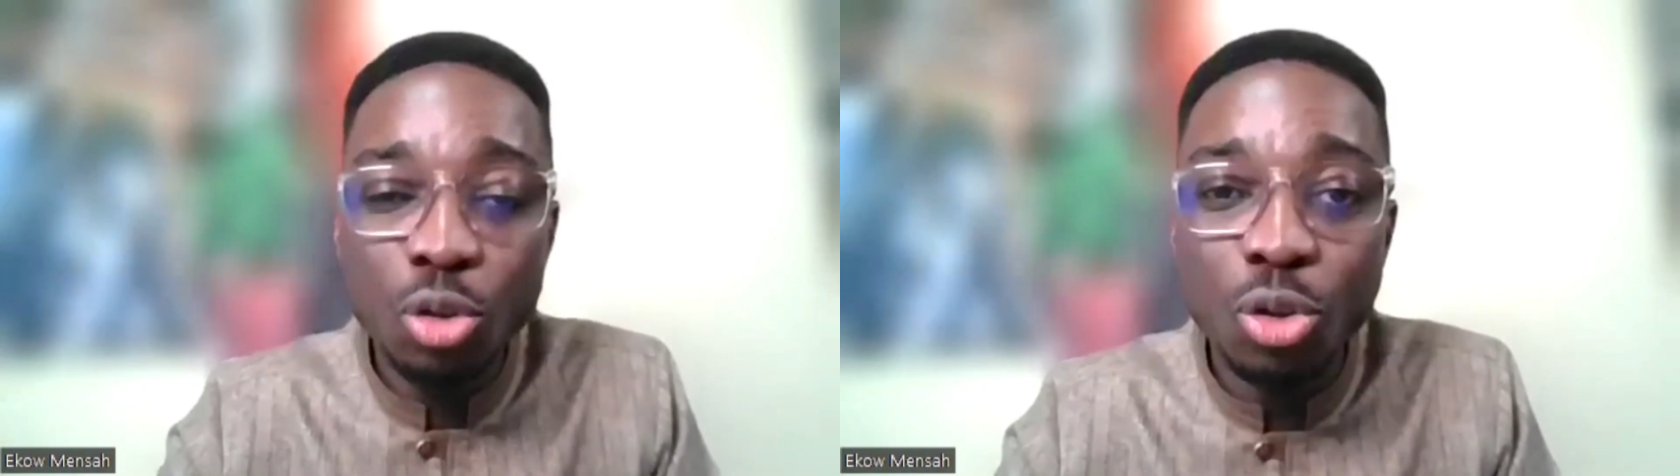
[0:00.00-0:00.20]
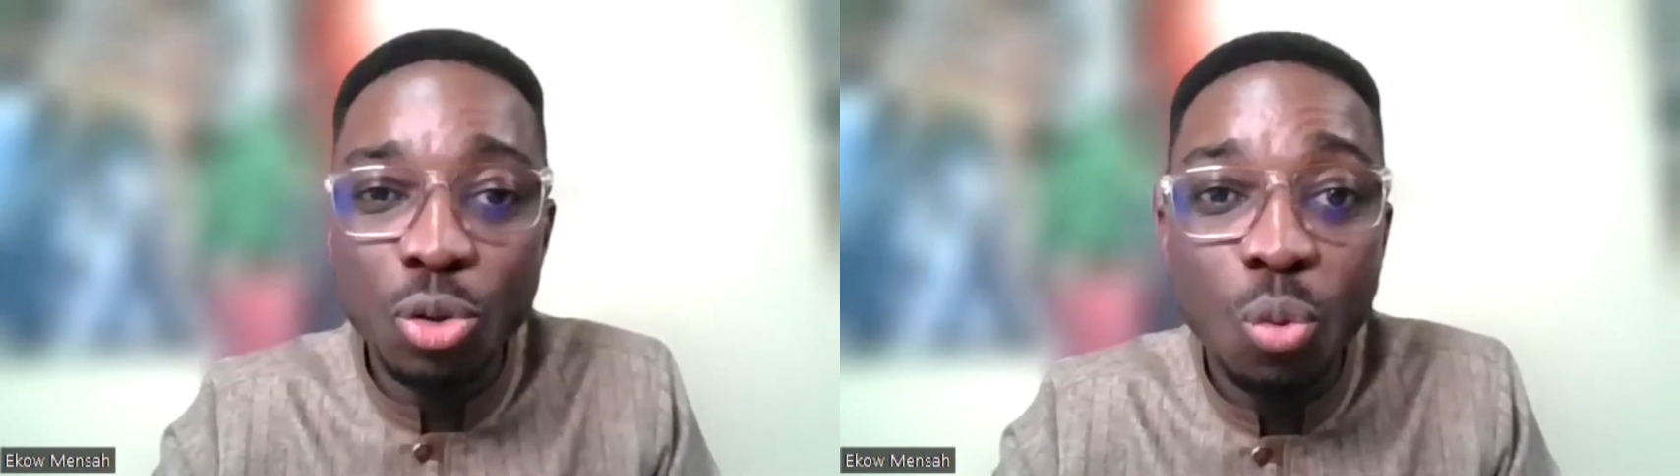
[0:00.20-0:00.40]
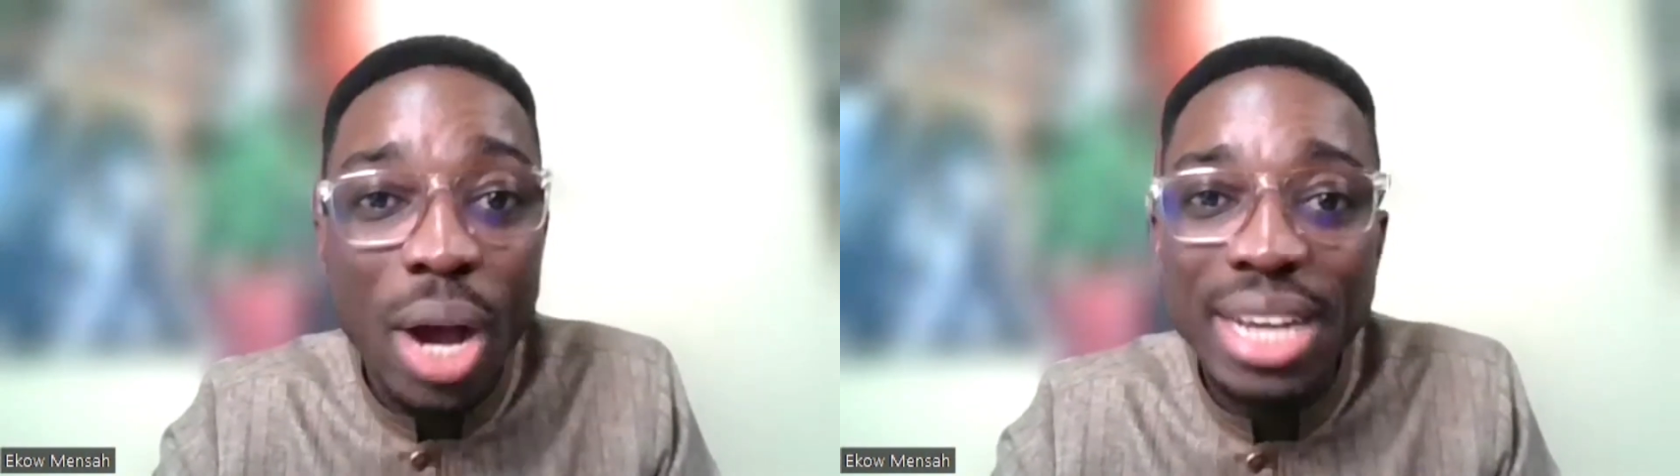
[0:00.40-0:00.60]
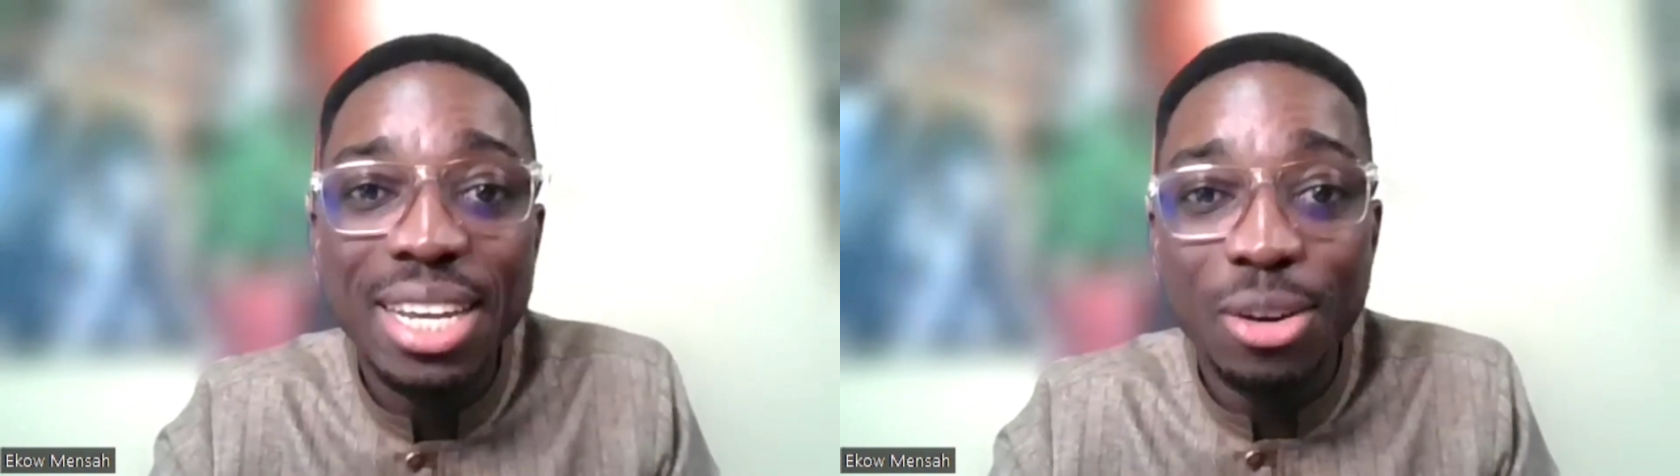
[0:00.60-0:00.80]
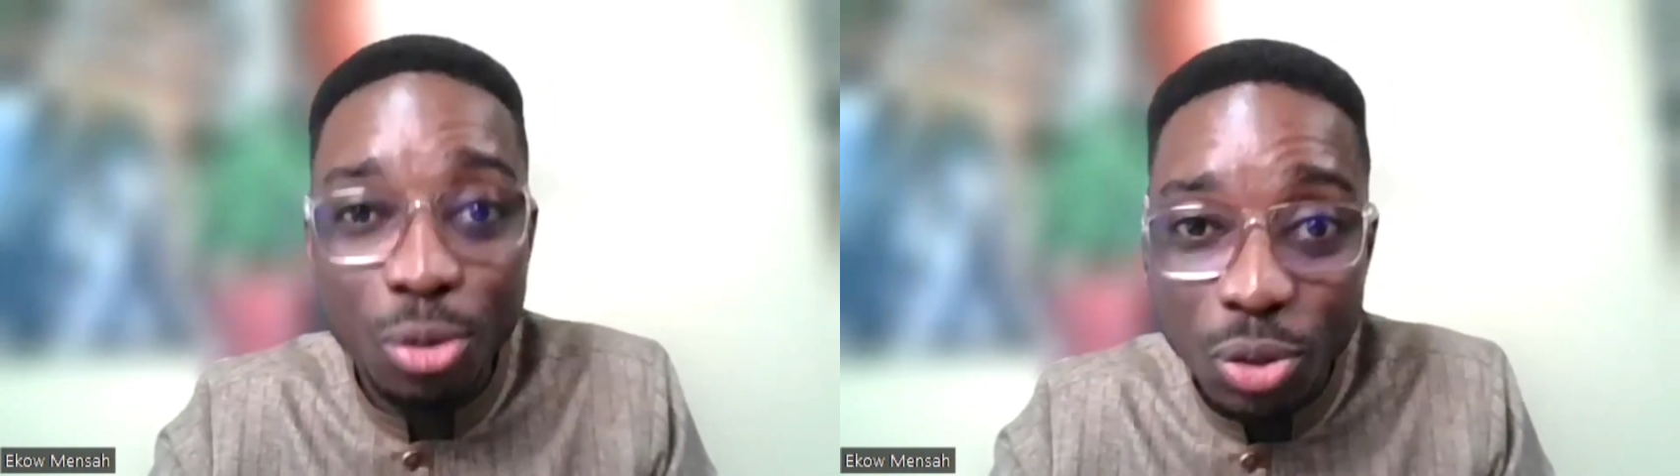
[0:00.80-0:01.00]
to you why they
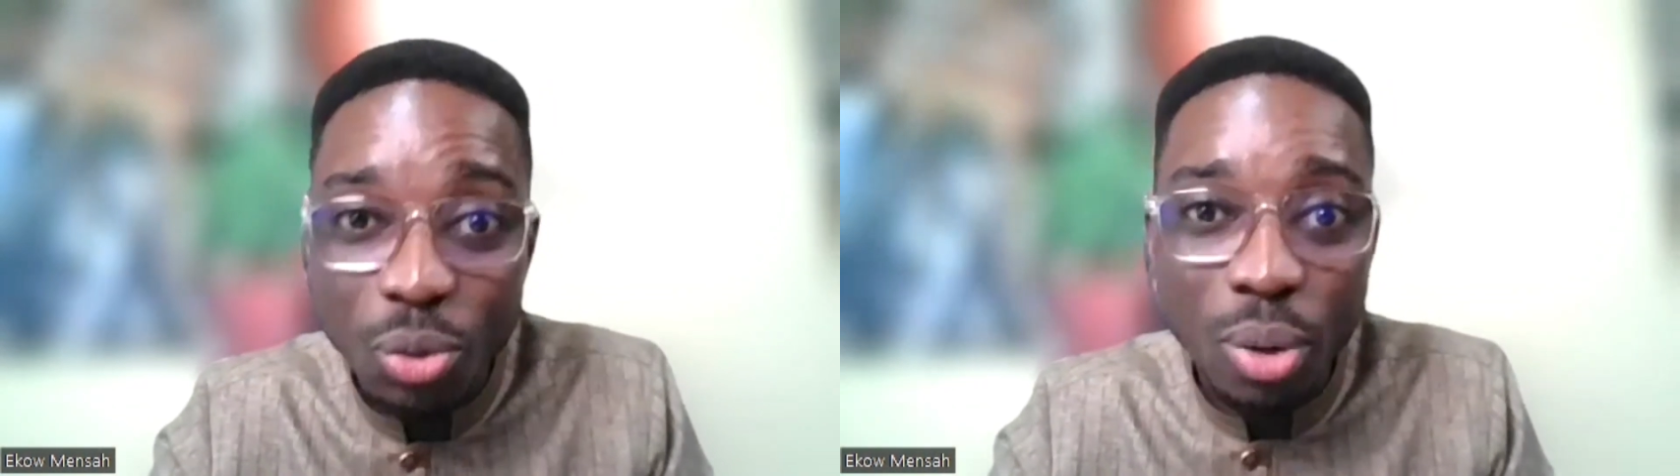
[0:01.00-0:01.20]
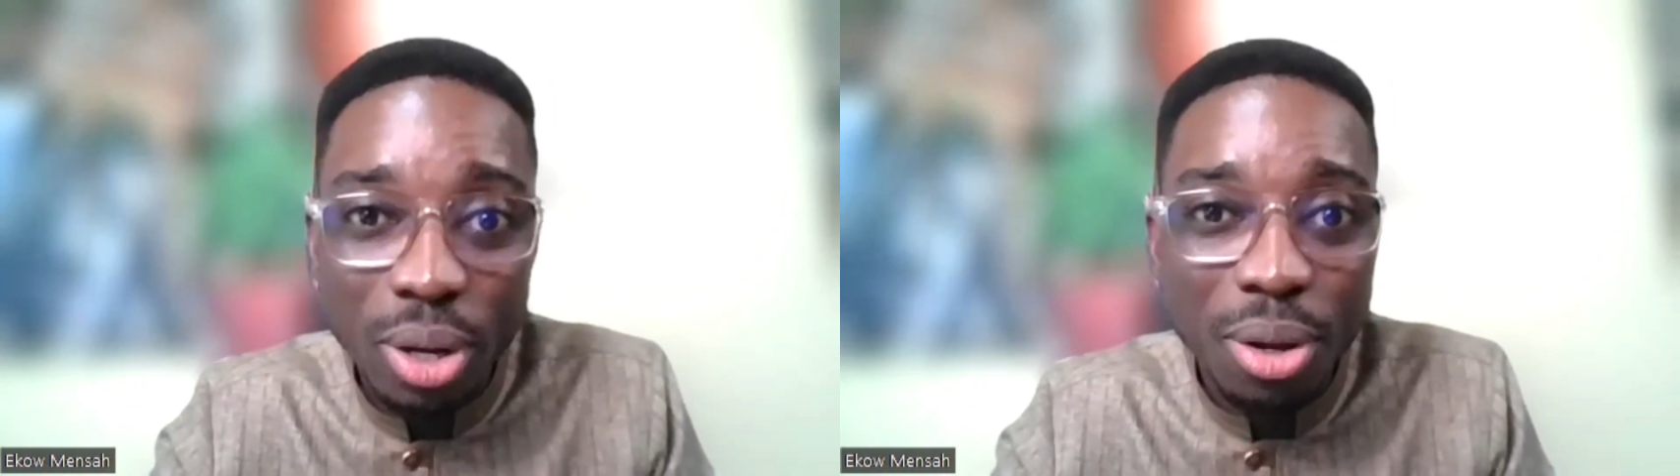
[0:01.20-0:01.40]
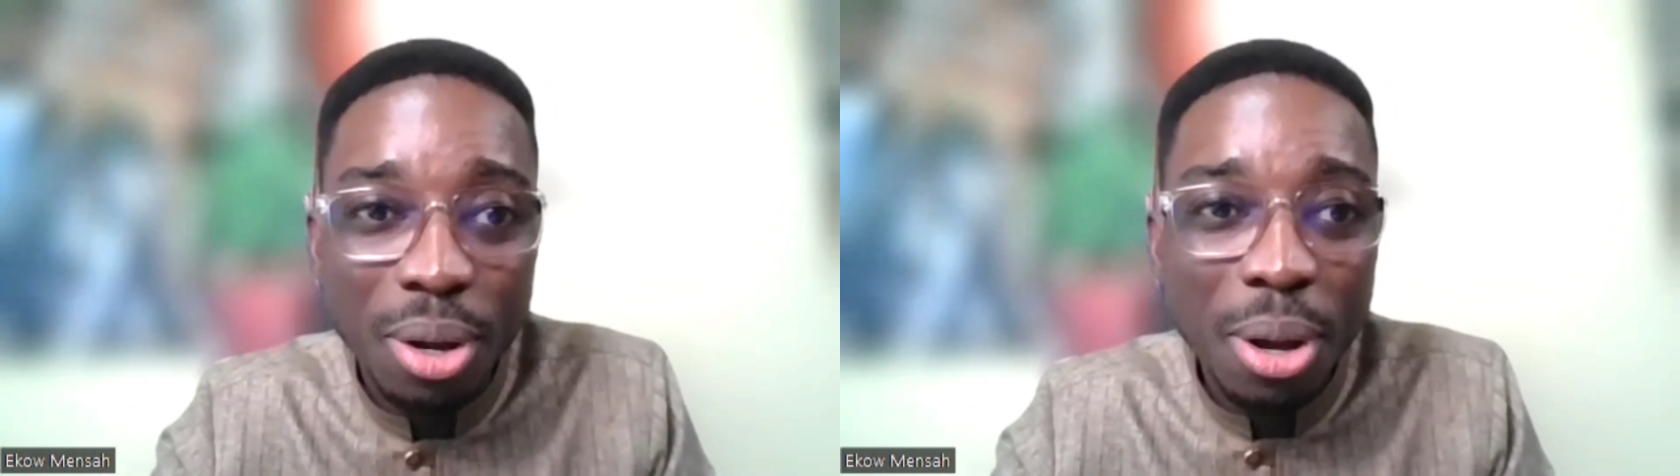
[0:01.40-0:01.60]
are not doing well.